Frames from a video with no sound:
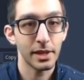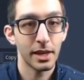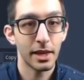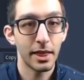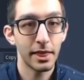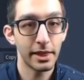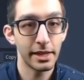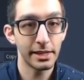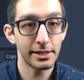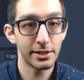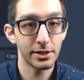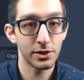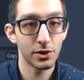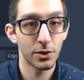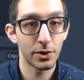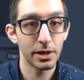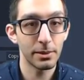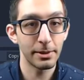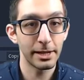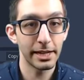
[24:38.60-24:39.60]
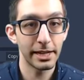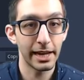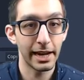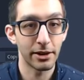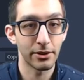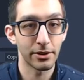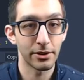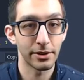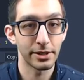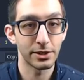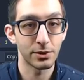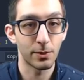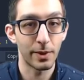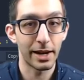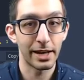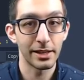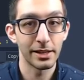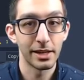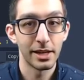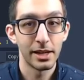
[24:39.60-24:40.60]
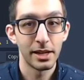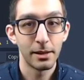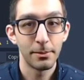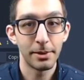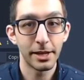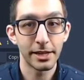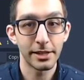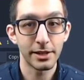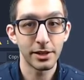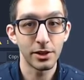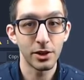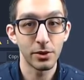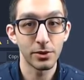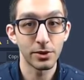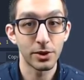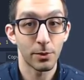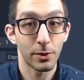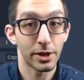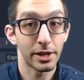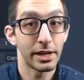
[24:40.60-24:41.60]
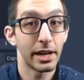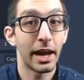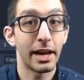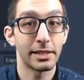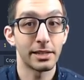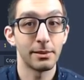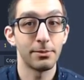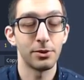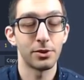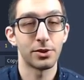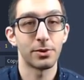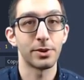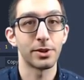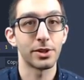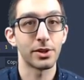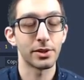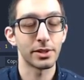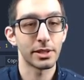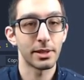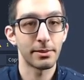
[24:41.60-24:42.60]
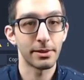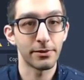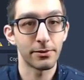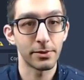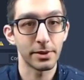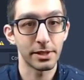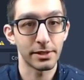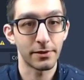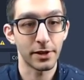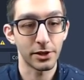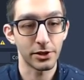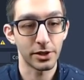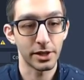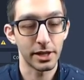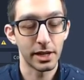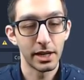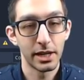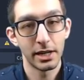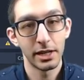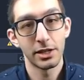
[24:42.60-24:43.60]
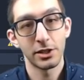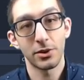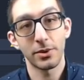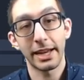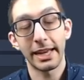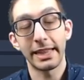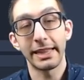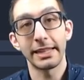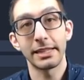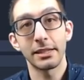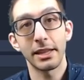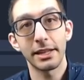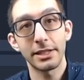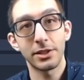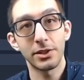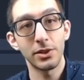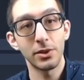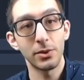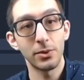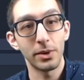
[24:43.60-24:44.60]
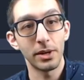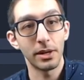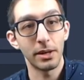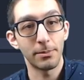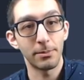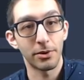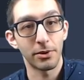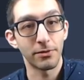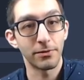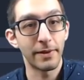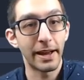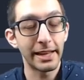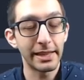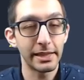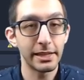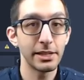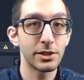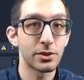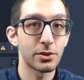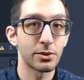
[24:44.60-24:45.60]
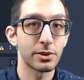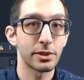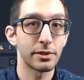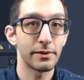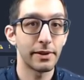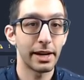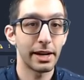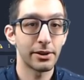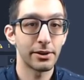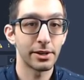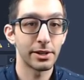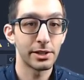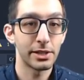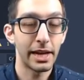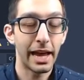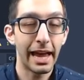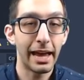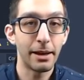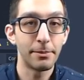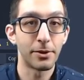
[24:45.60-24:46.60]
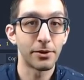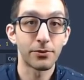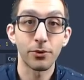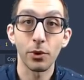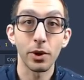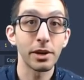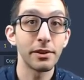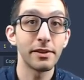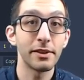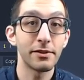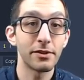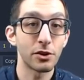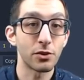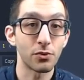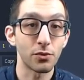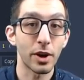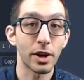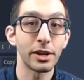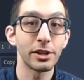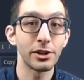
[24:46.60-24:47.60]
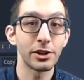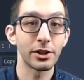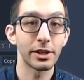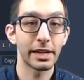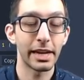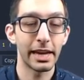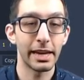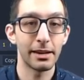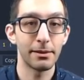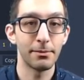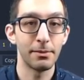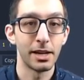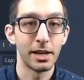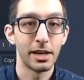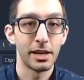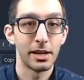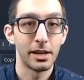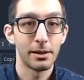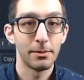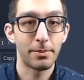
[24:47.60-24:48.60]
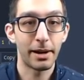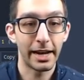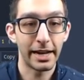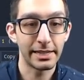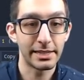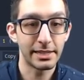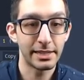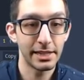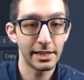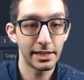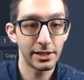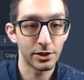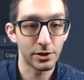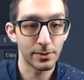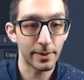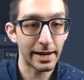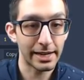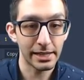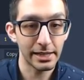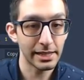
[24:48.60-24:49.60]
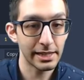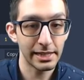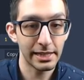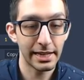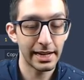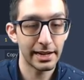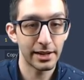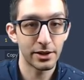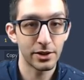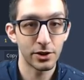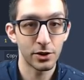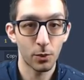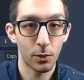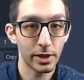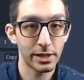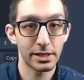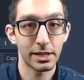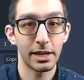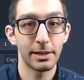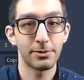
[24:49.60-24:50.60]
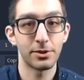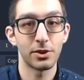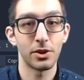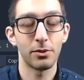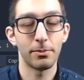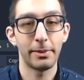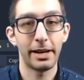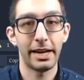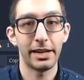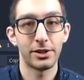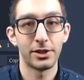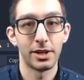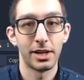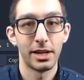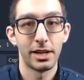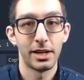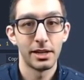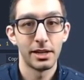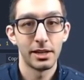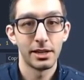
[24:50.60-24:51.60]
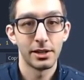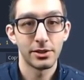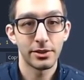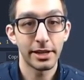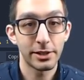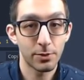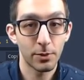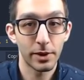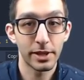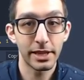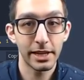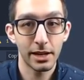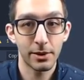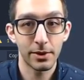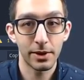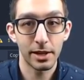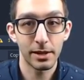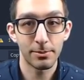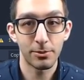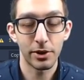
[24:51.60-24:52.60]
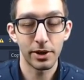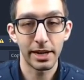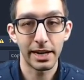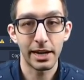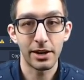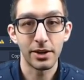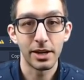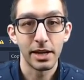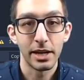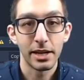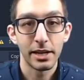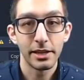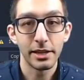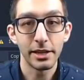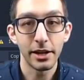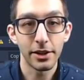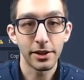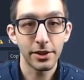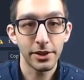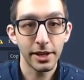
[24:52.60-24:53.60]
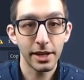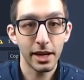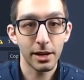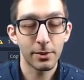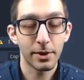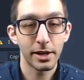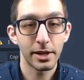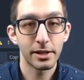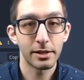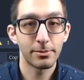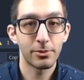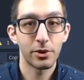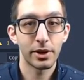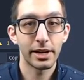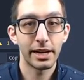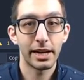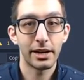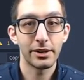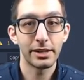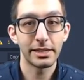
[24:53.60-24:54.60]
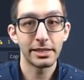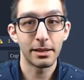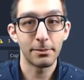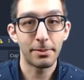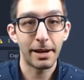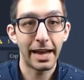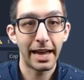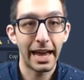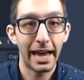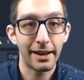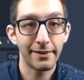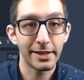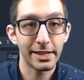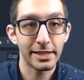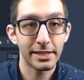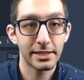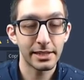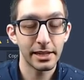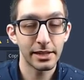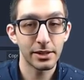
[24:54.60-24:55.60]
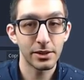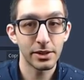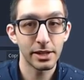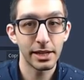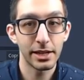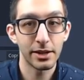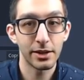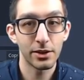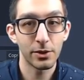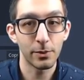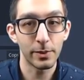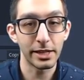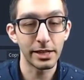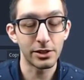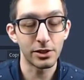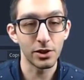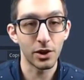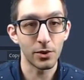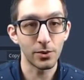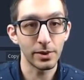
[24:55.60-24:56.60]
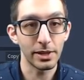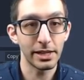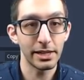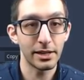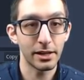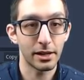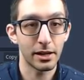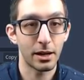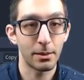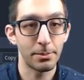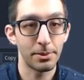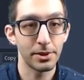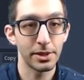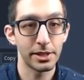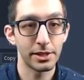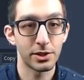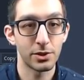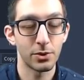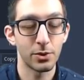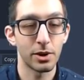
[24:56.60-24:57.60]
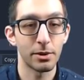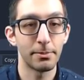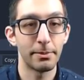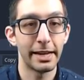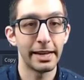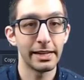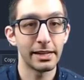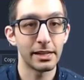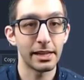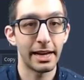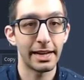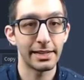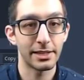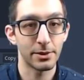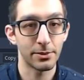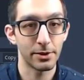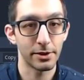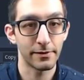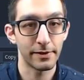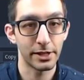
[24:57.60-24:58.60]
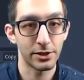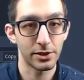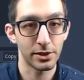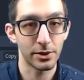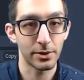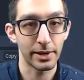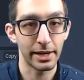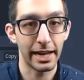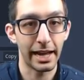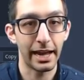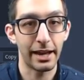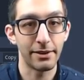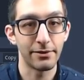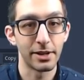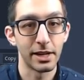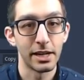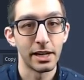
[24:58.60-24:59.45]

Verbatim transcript: This is going to be an error as well because it knows that we're not supposed to return something from this function. So again, this lets you prevent these sorts of errors before you've even run your game. by seeing directly in the editor what types don't match. So that's one thing I wanted to point out. The other thing I wanted to point out is that by having a signal here, we don't need to couple this to our main class that we're eventually going to have.